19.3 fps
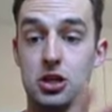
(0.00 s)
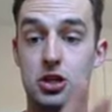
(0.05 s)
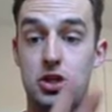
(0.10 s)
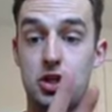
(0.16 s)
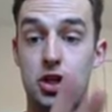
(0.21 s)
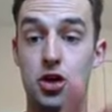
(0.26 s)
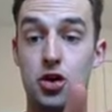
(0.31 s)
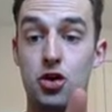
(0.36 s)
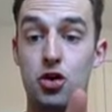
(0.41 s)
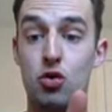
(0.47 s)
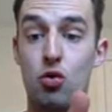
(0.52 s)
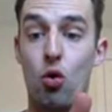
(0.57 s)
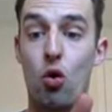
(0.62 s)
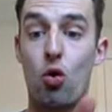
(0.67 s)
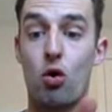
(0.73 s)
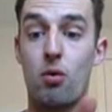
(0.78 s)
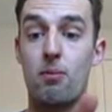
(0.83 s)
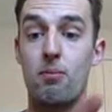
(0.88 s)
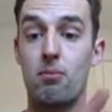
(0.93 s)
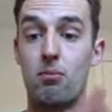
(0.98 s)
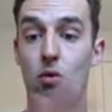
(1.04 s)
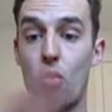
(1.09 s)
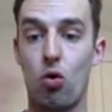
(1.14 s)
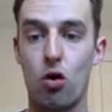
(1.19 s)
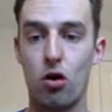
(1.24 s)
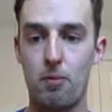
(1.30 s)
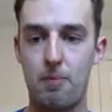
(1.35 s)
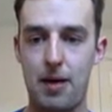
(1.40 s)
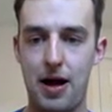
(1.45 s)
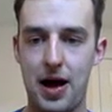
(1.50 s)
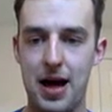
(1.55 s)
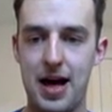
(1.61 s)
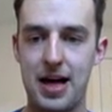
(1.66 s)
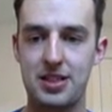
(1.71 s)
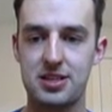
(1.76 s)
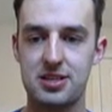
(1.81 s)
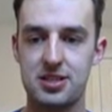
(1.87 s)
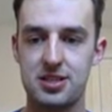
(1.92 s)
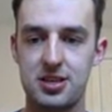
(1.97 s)
two or more
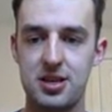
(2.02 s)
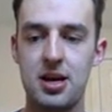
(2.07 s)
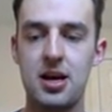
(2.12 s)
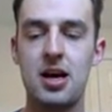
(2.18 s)
paths